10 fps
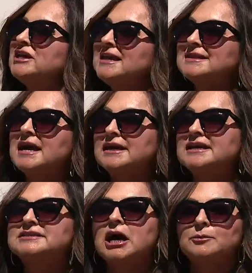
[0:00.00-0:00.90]
take that
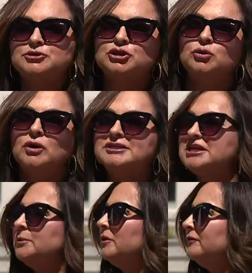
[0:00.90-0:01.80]
case up to a
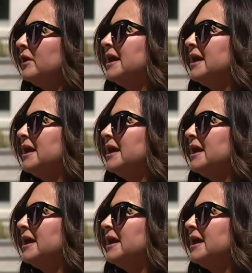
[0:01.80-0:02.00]
team of